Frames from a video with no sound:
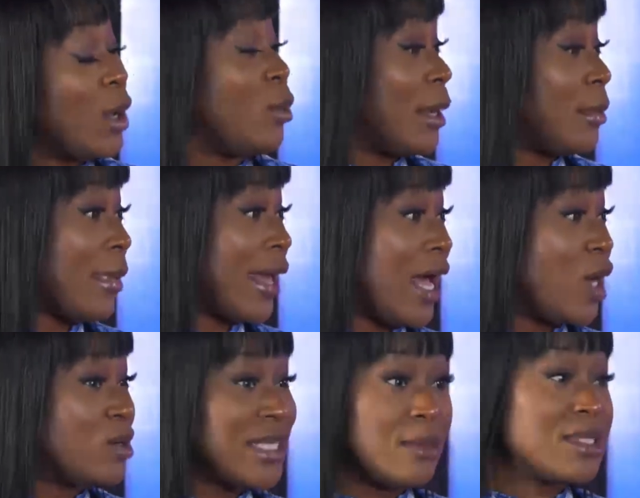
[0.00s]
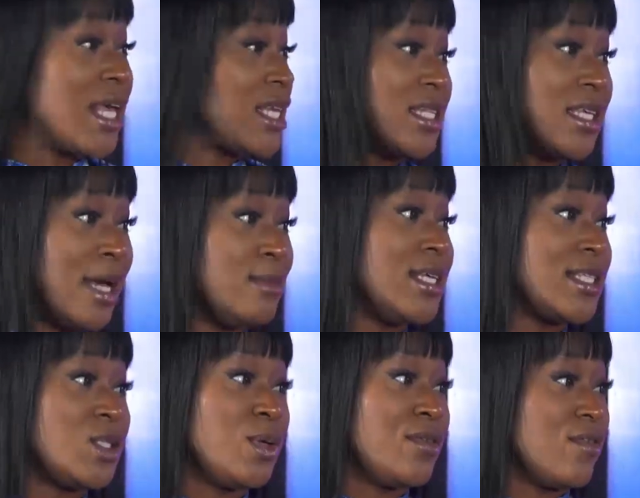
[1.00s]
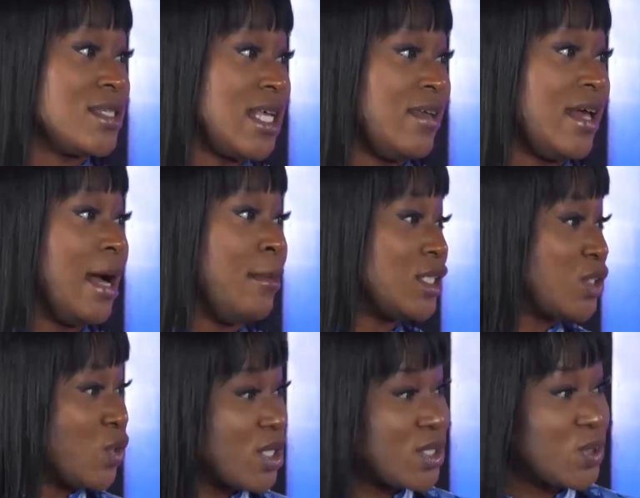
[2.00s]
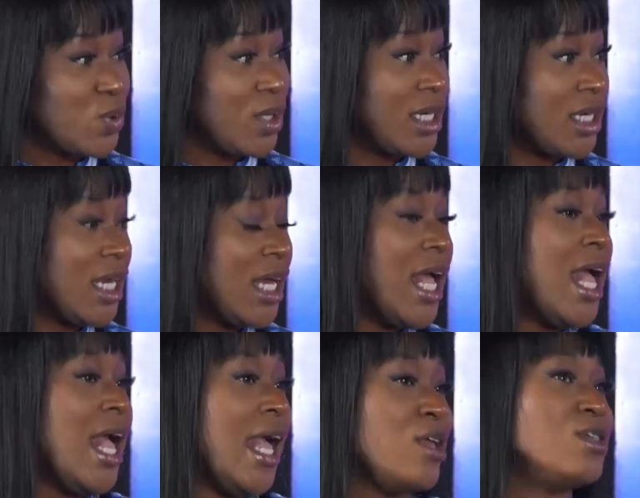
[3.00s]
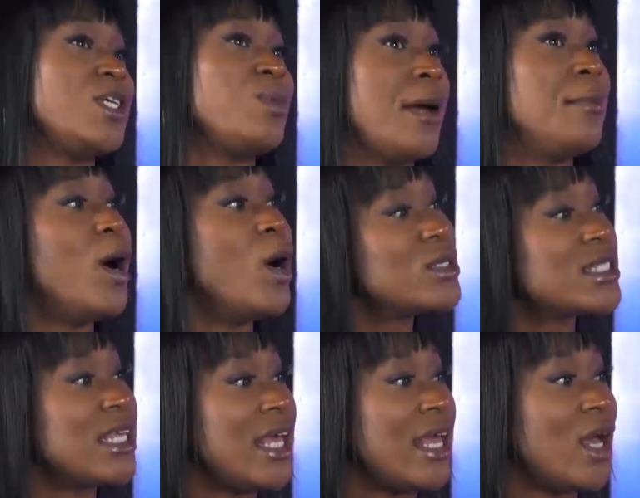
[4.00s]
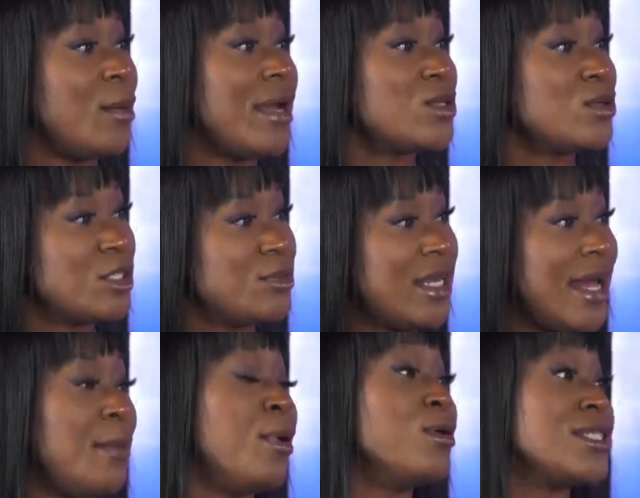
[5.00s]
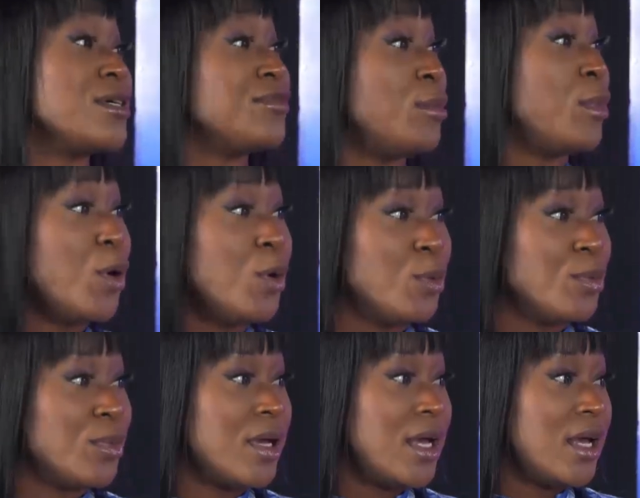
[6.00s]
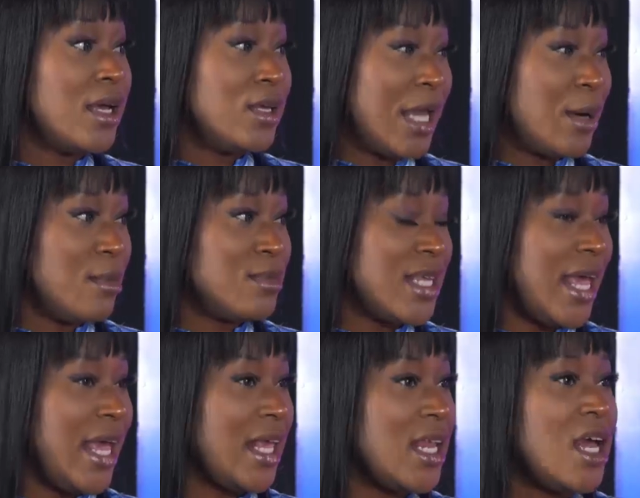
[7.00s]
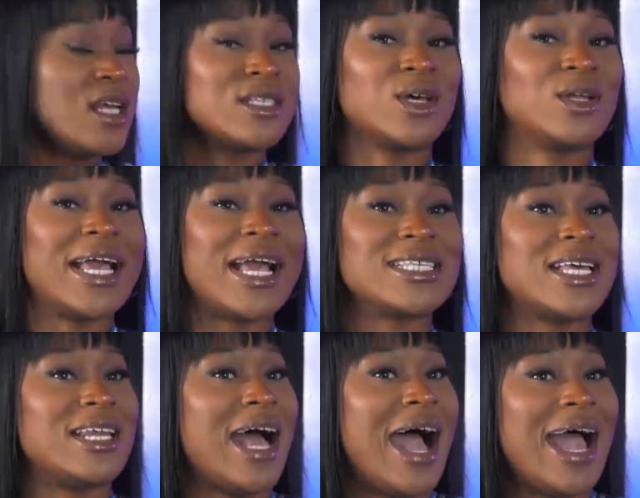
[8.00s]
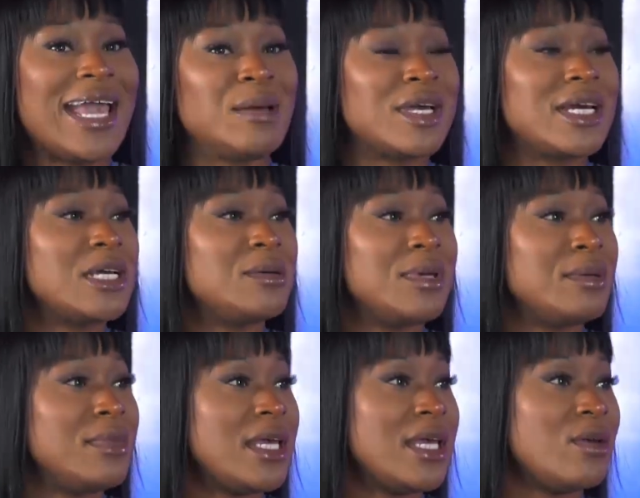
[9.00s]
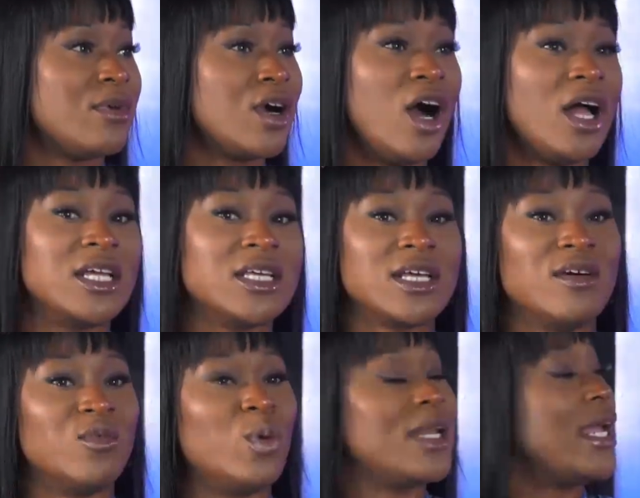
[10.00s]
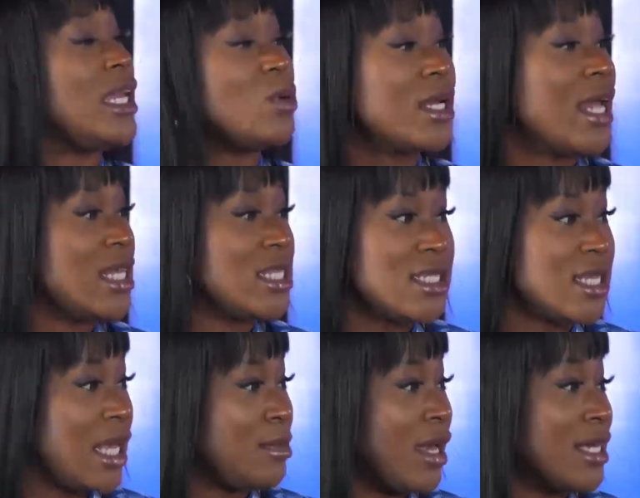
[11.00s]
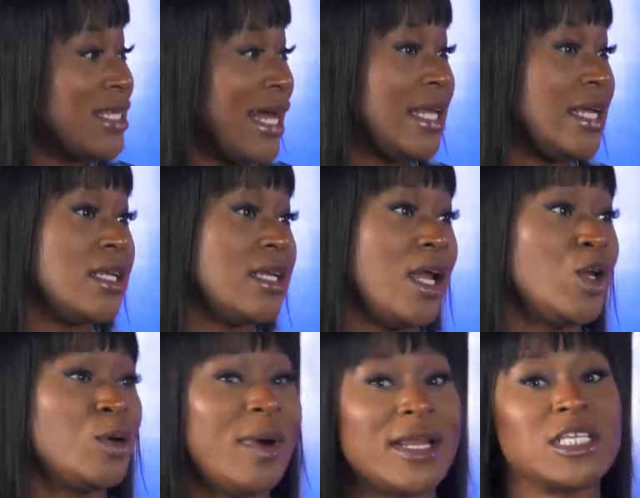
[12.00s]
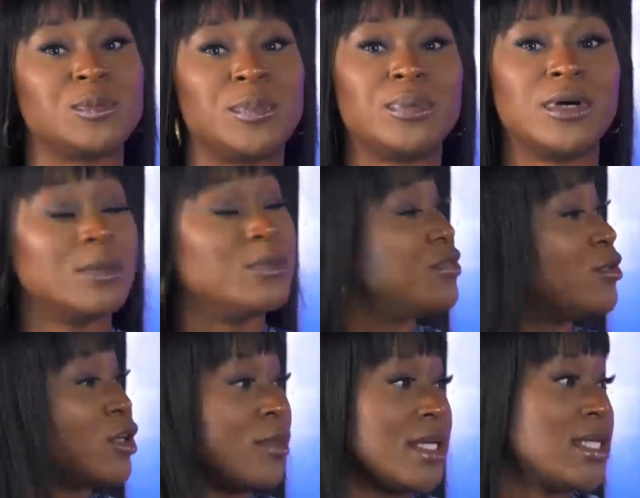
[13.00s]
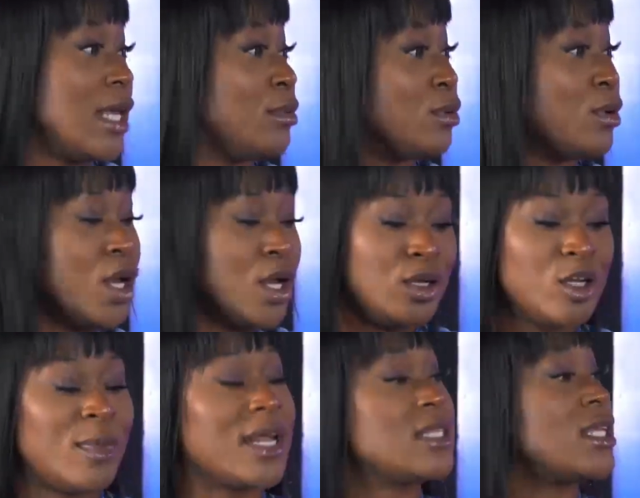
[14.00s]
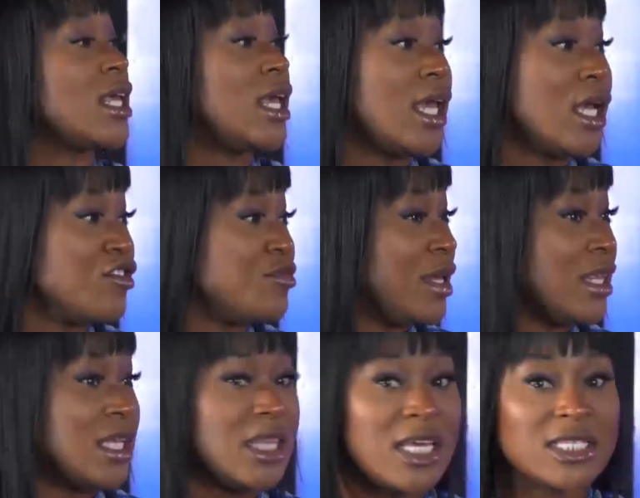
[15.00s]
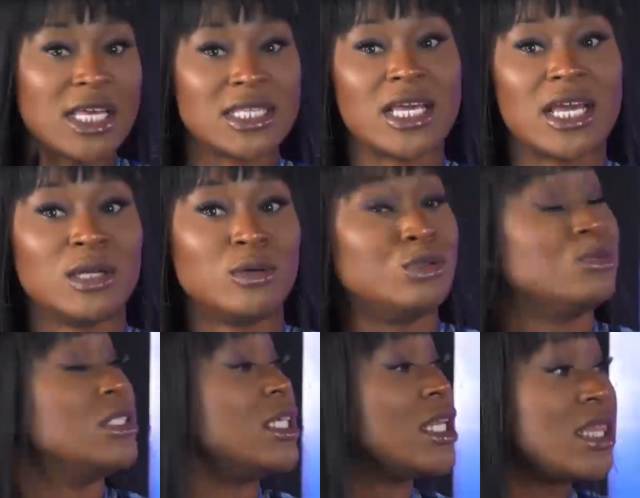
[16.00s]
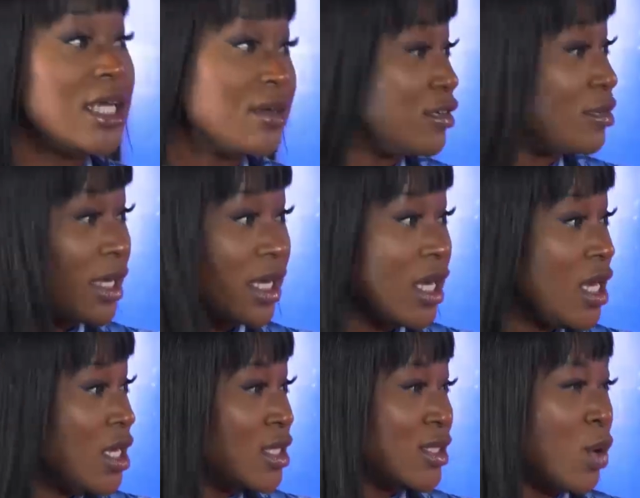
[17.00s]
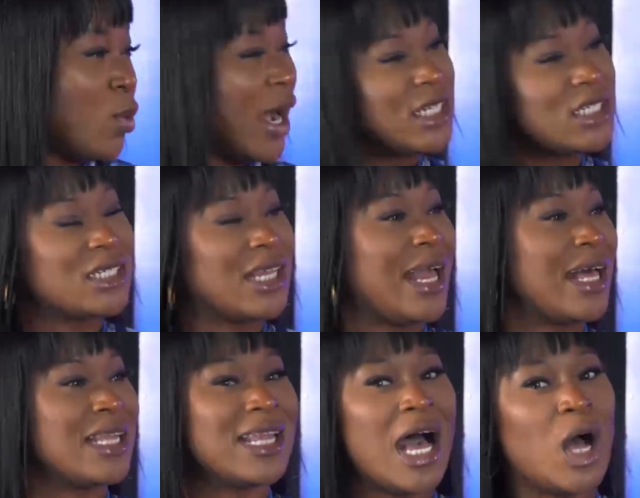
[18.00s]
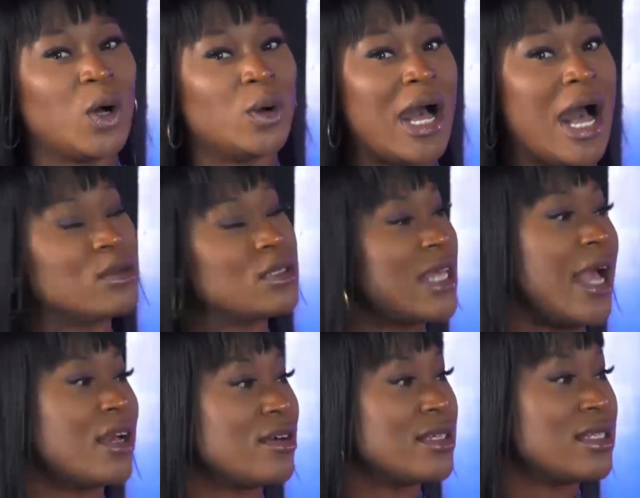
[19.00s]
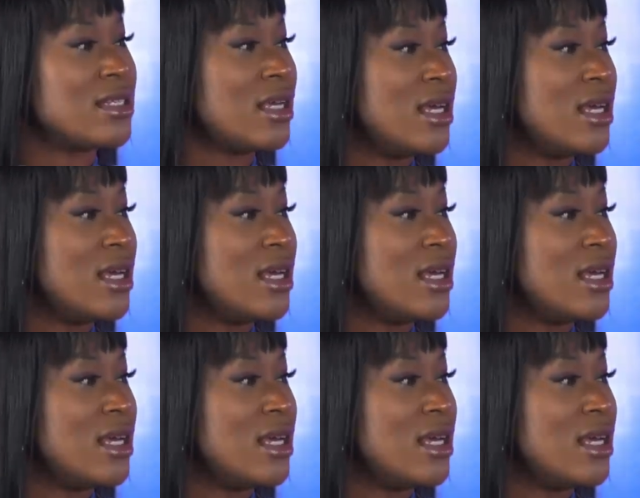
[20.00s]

when I'm in my house, I'm sexy. I'm sexy 24 seven. I got my shorts on, mm. and usually when I'm posting on my social media, I'm posting from home. Mm -hmm. You get what I'm saying? So like I said, I am gonna be me regardless of what anyone has to say because at the end of the day, nobody's putting food on my table. Nobody's taking care of me. The things they say don't do nothing for me. So why should I allow outsiders?